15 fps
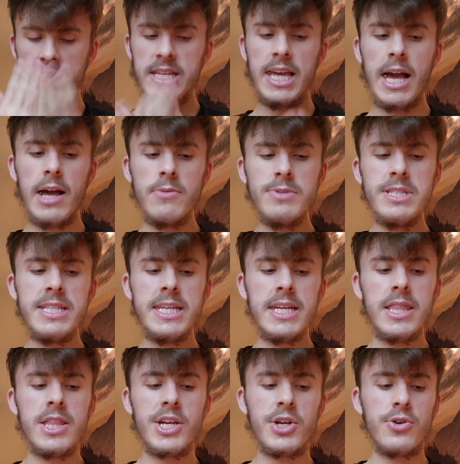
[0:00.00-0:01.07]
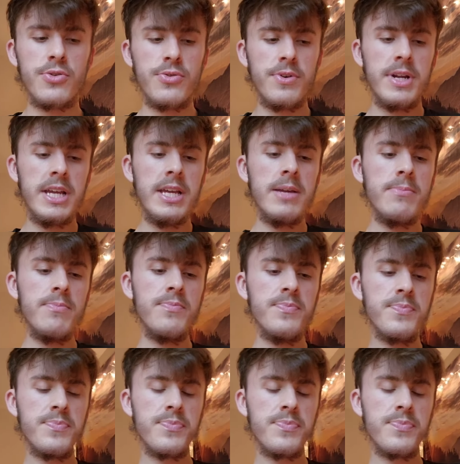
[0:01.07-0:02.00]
Yeah, I would say the cream